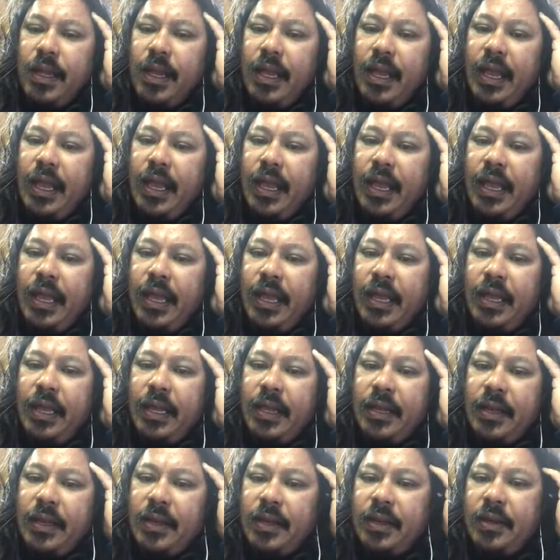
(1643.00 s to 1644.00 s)

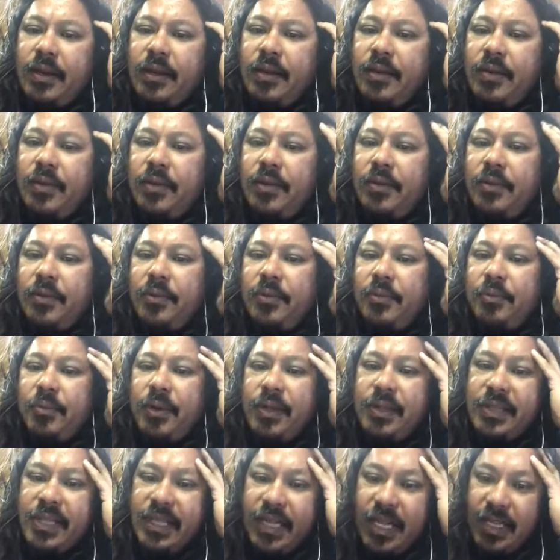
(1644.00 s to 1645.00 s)
And
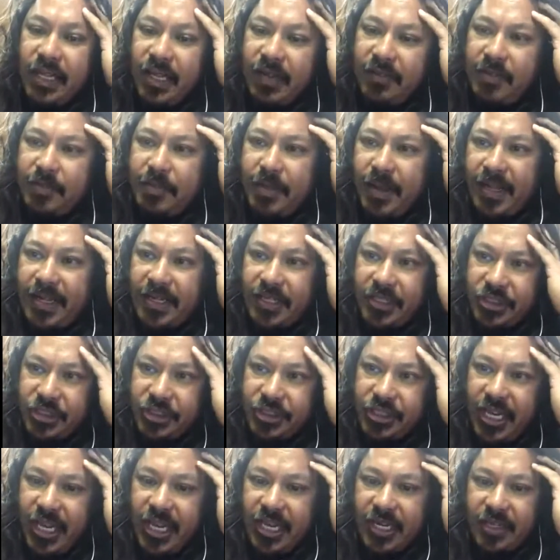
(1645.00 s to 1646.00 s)
one thing I love about her
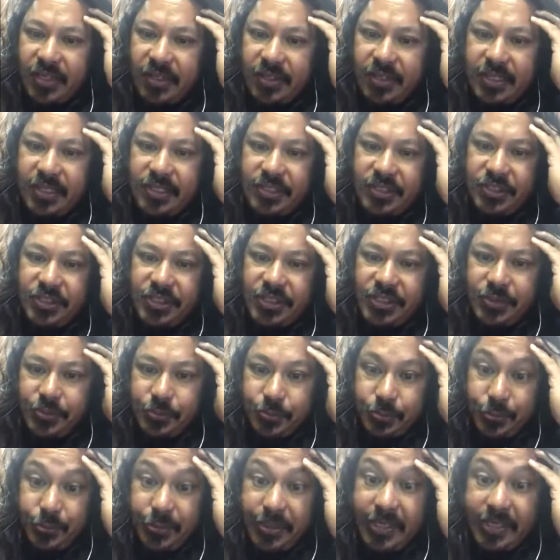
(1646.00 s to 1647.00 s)
channel is she's
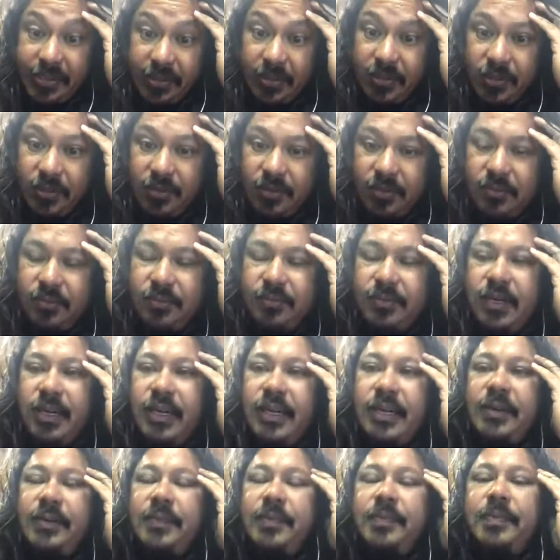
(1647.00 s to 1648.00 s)
real,
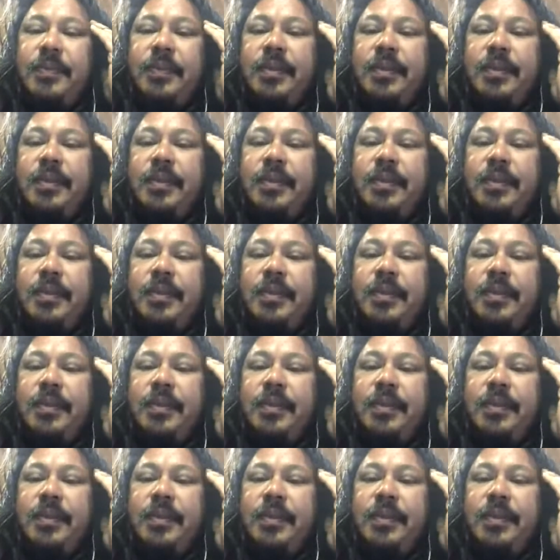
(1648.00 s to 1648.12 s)
right?